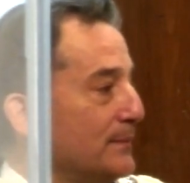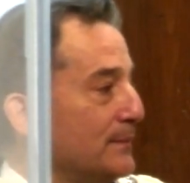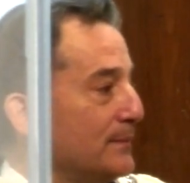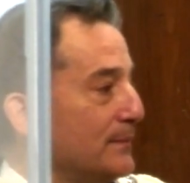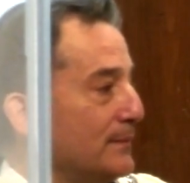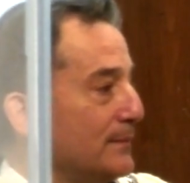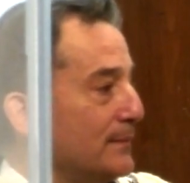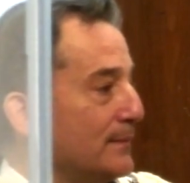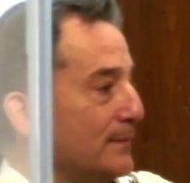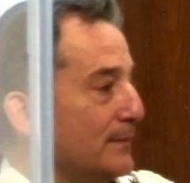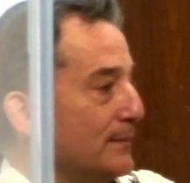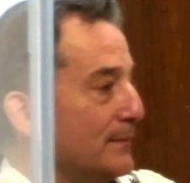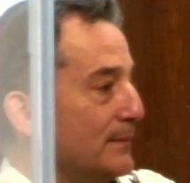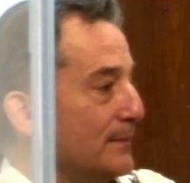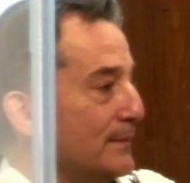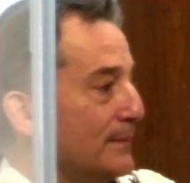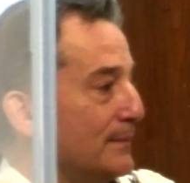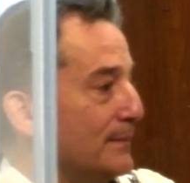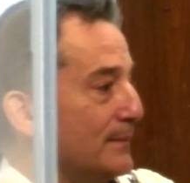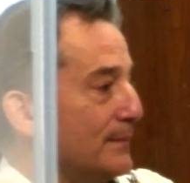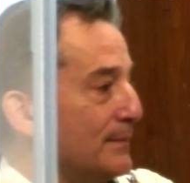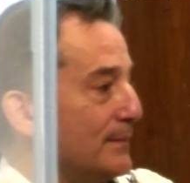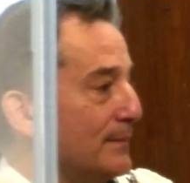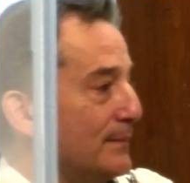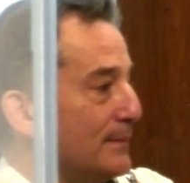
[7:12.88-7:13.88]

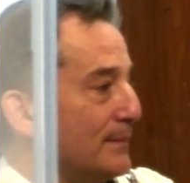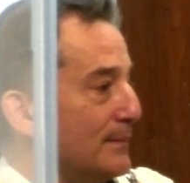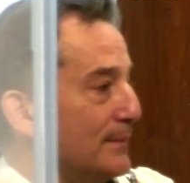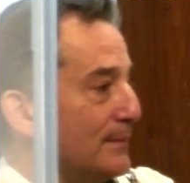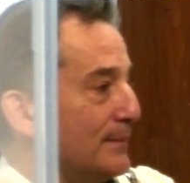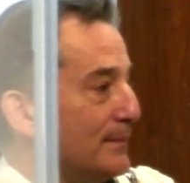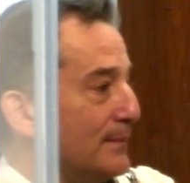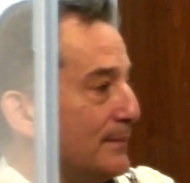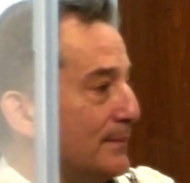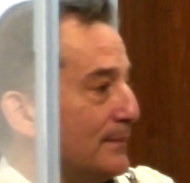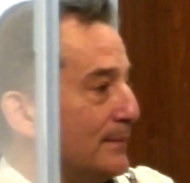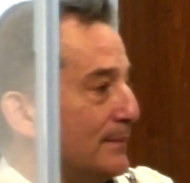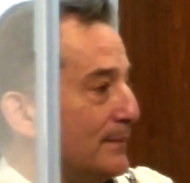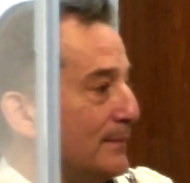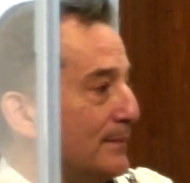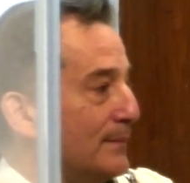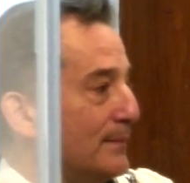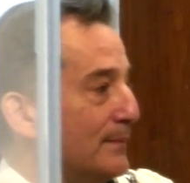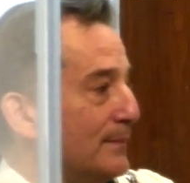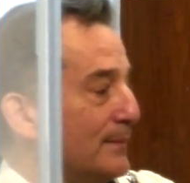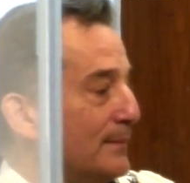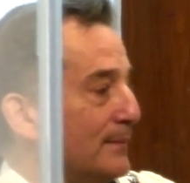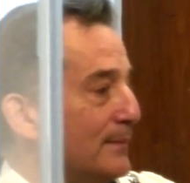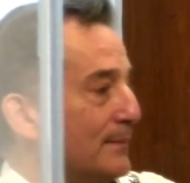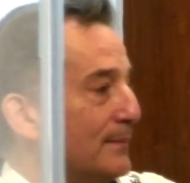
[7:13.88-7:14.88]

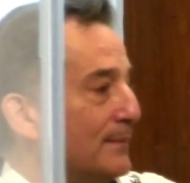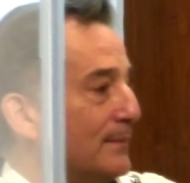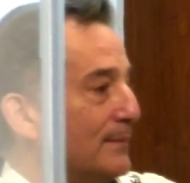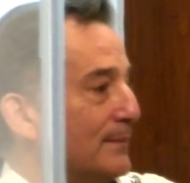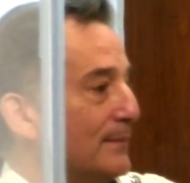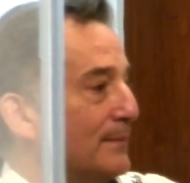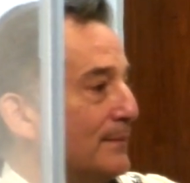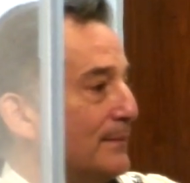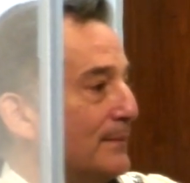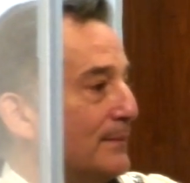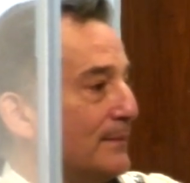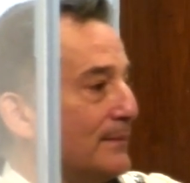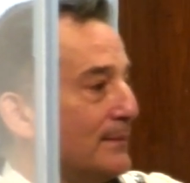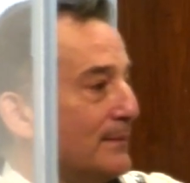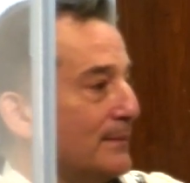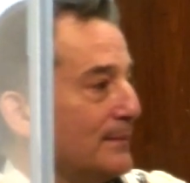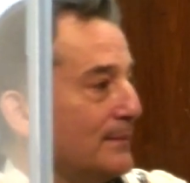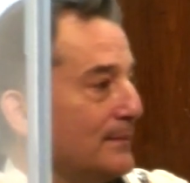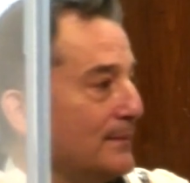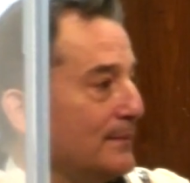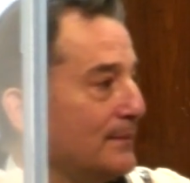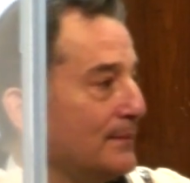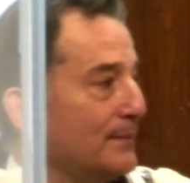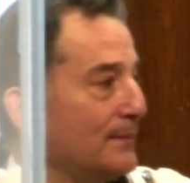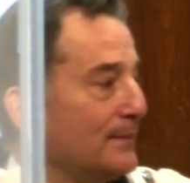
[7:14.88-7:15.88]

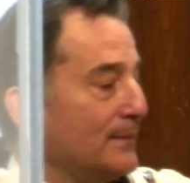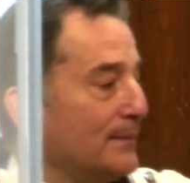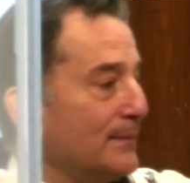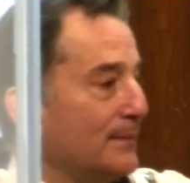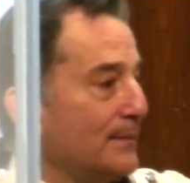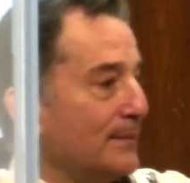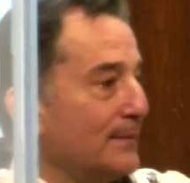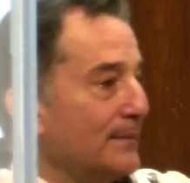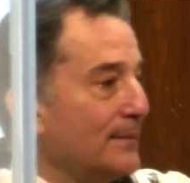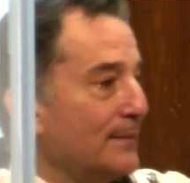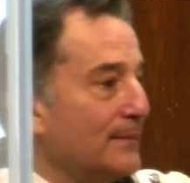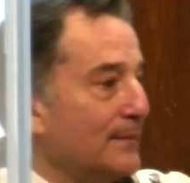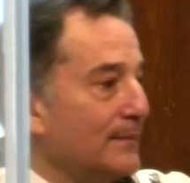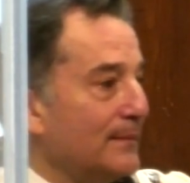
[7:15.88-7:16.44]
Nothing is said.